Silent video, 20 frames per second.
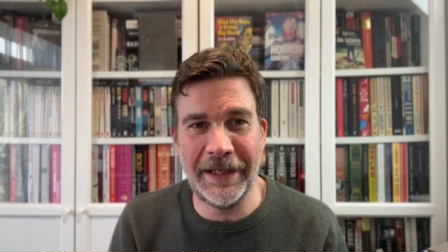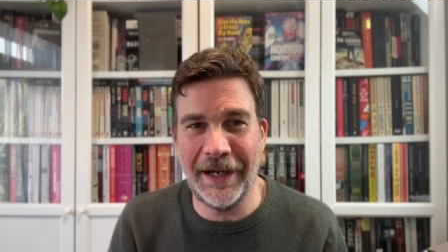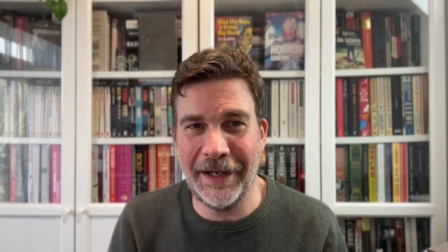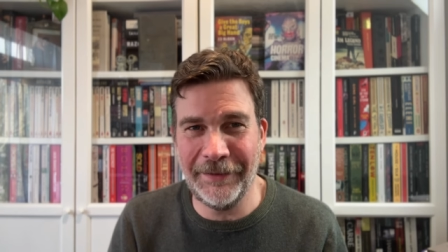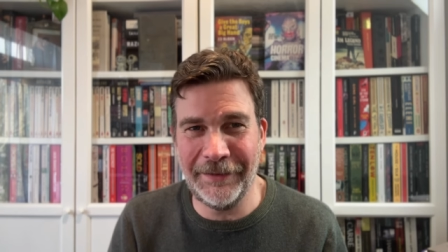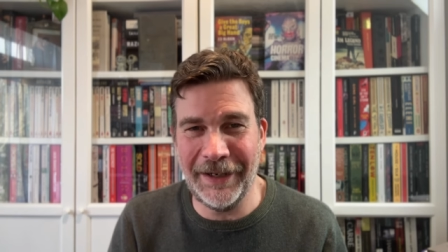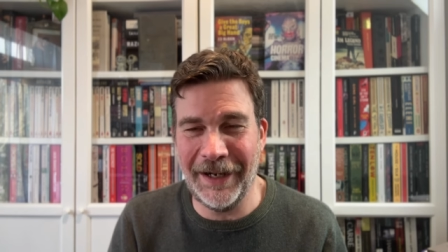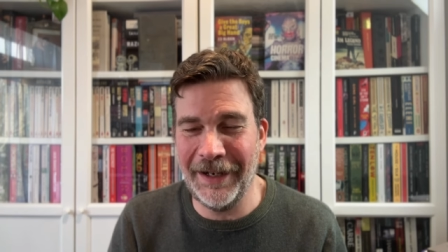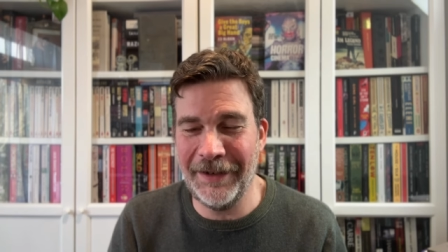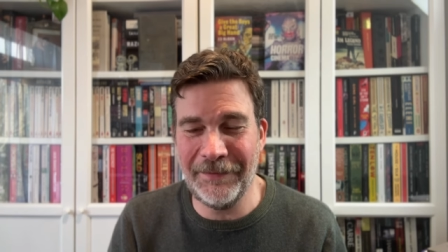
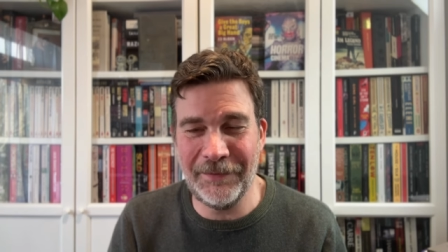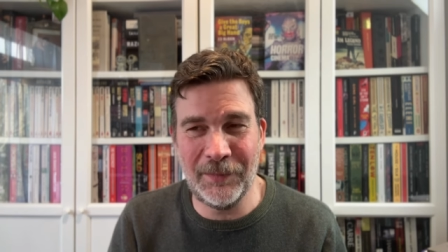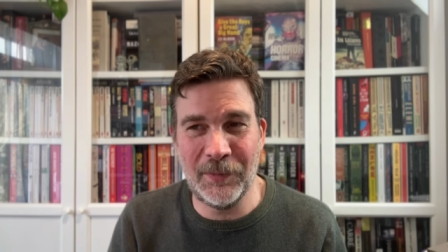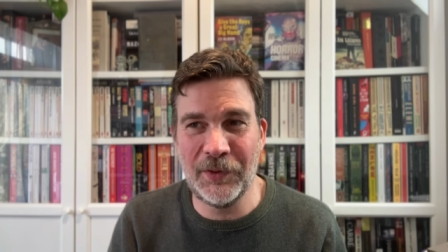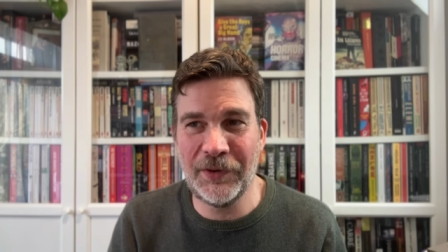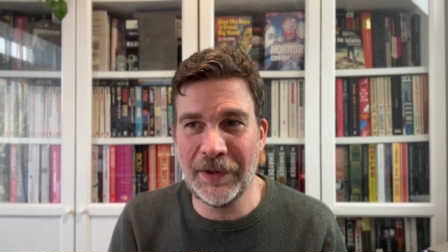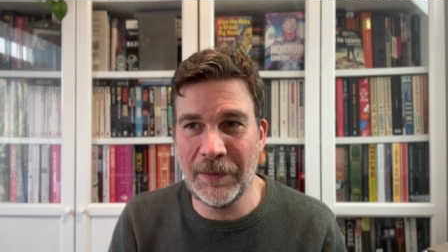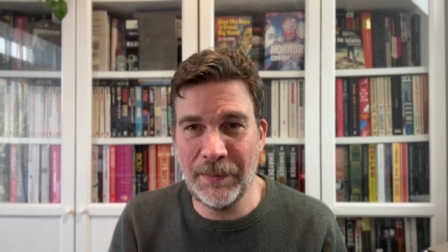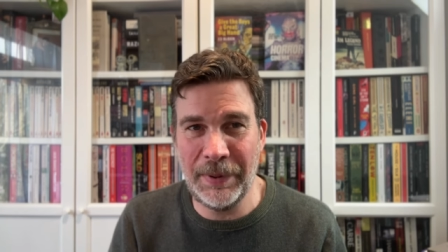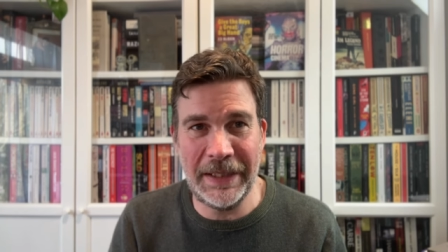I
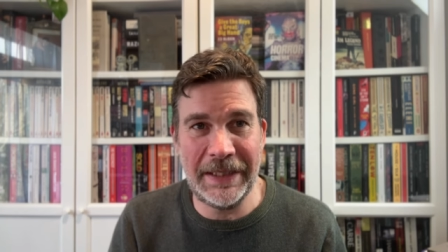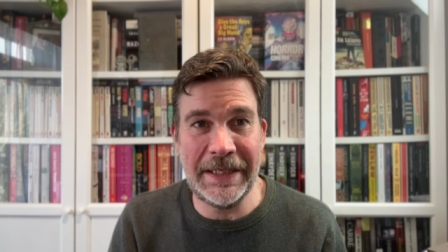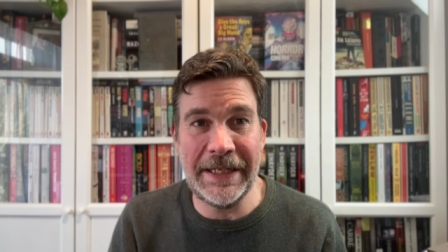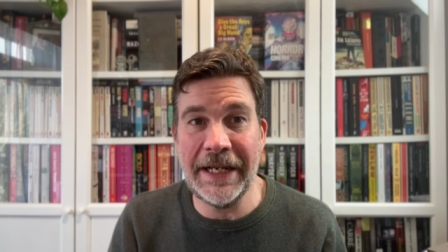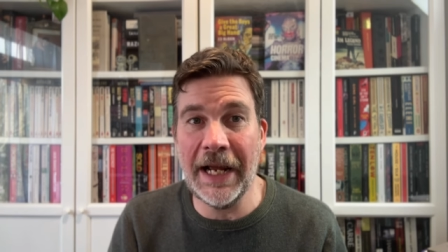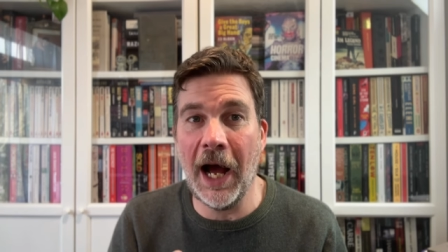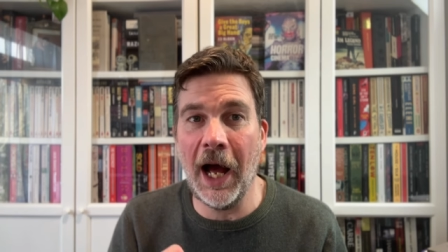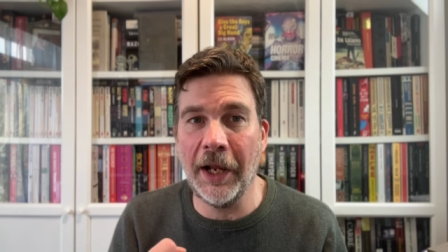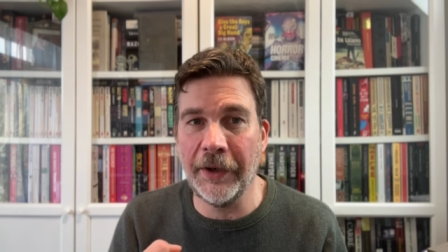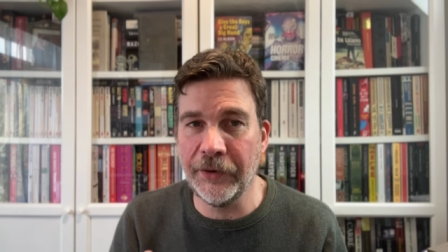was
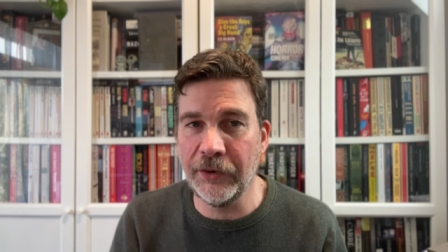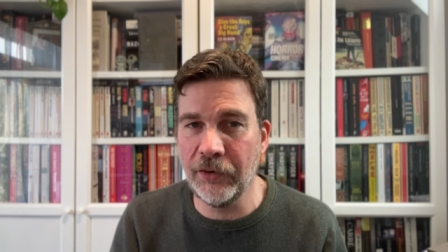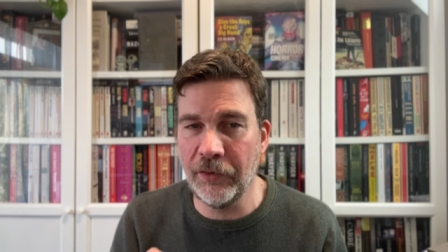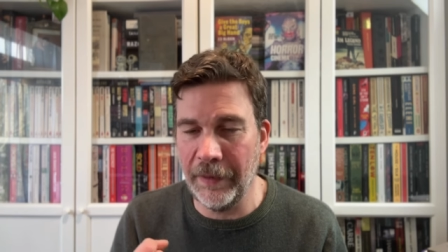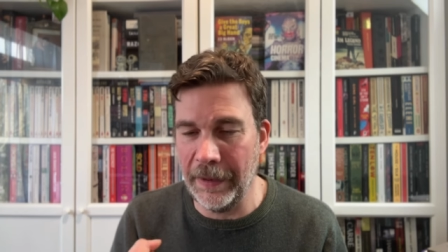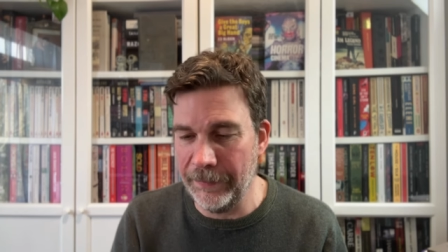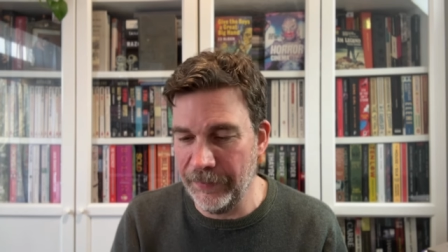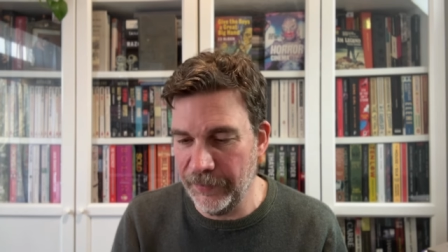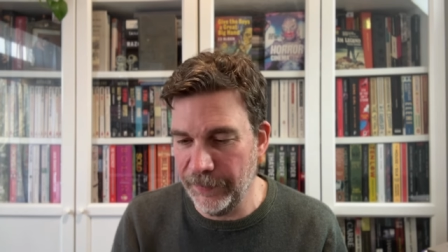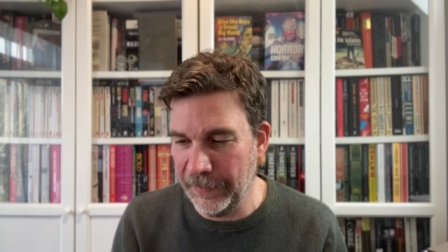completely
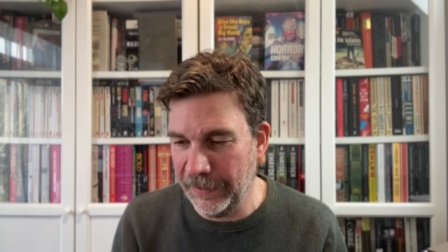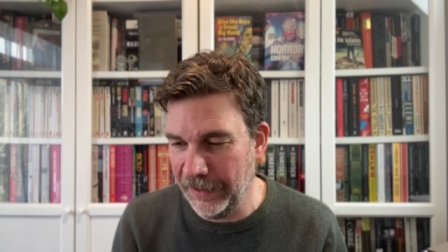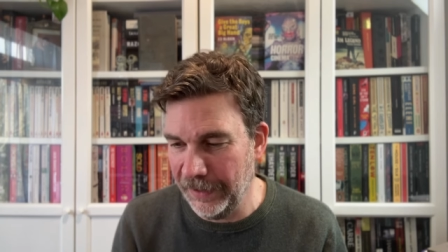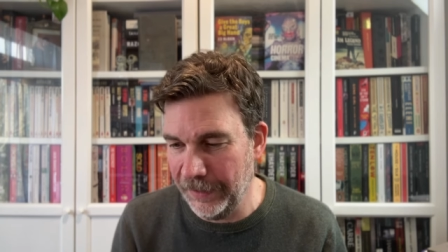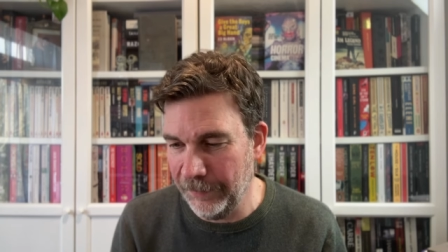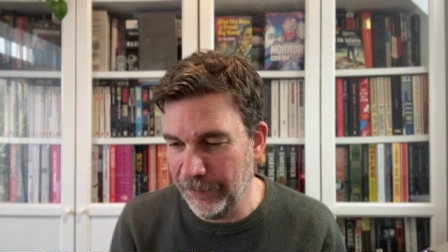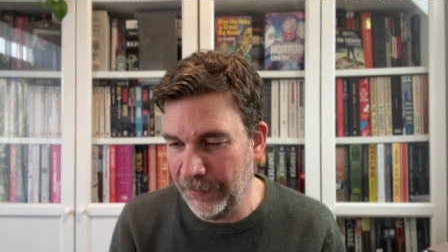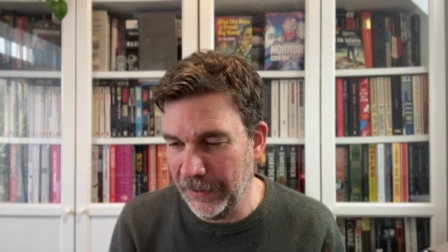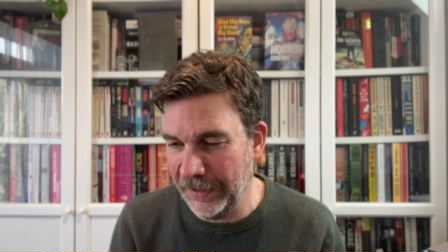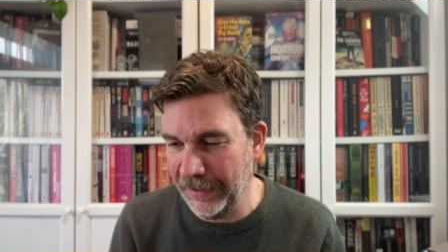ungripped
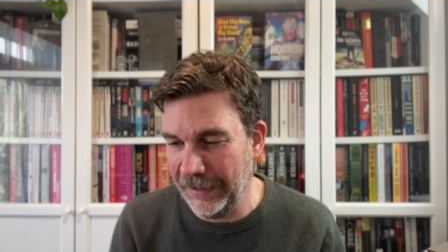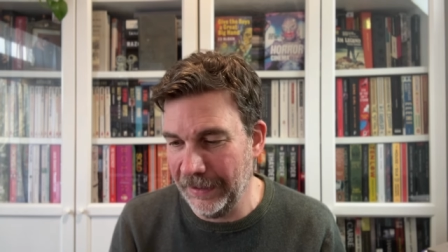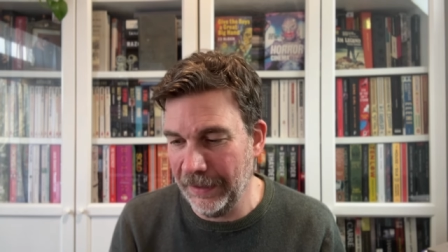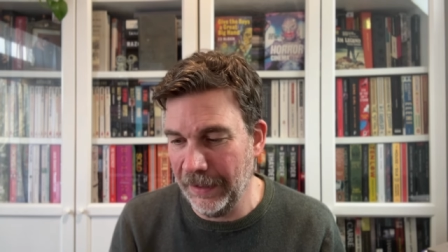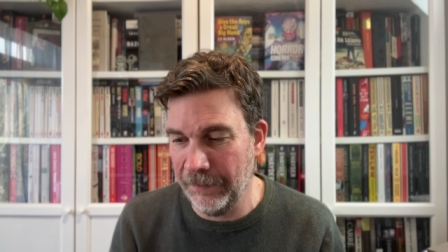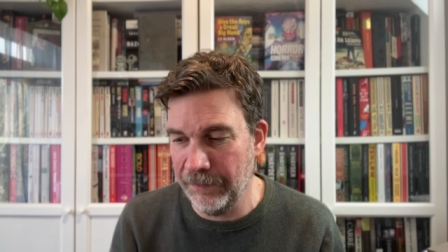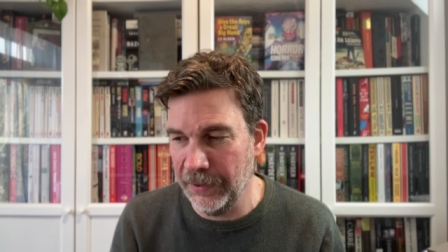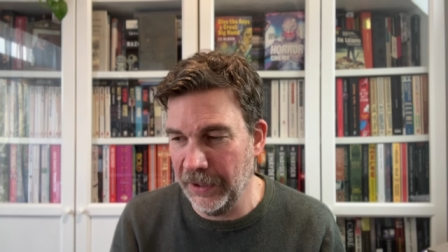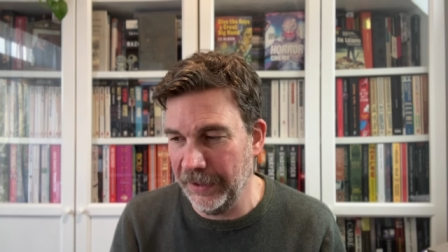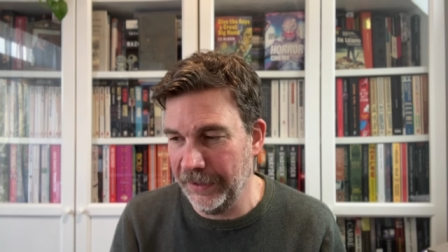
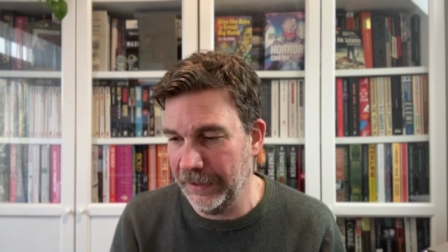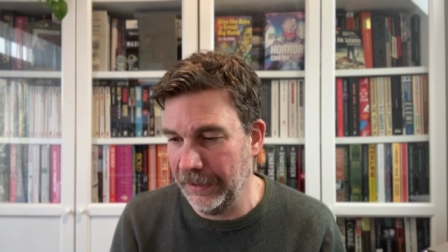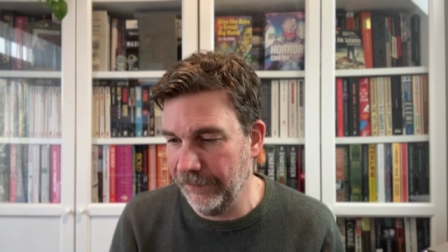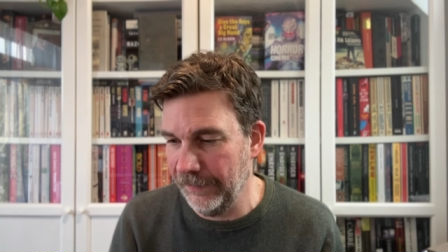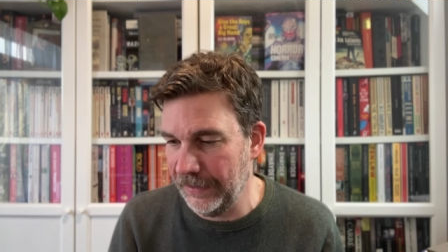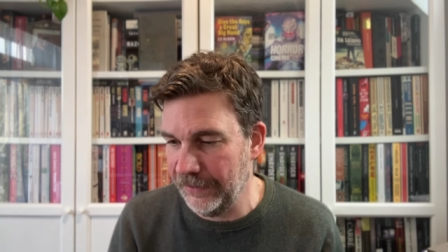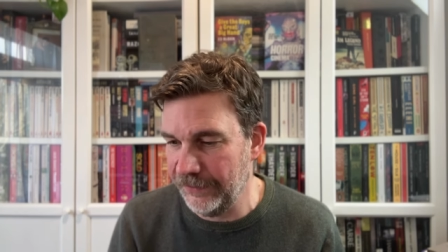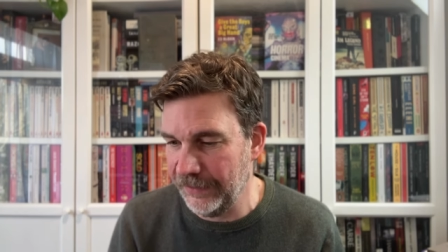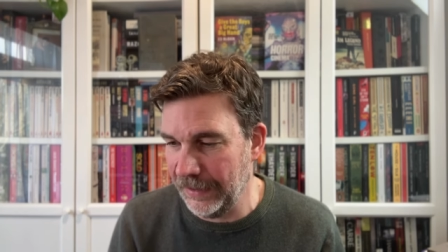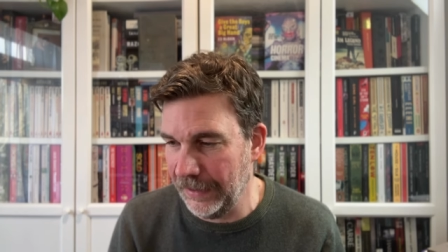by the
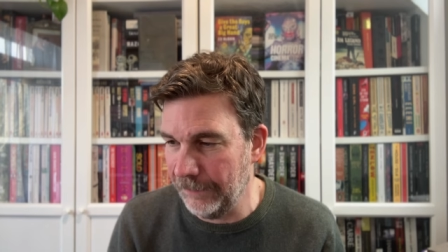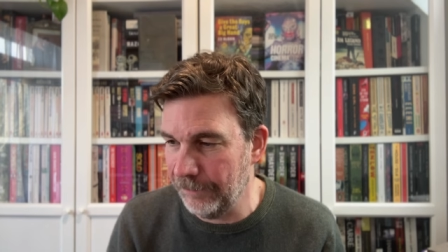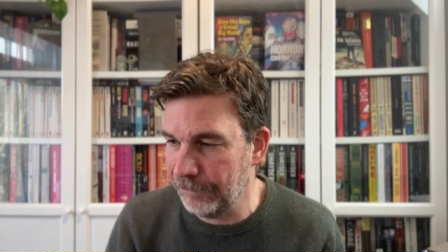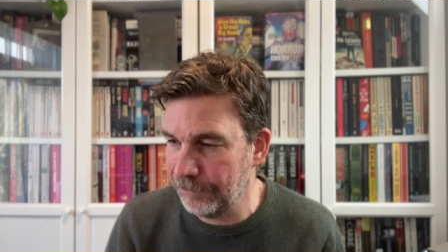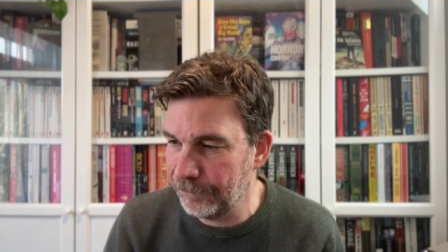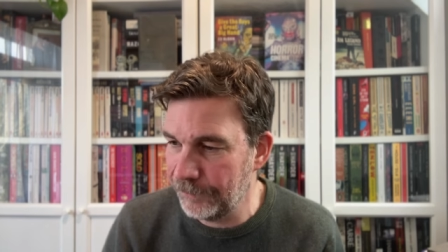events in it.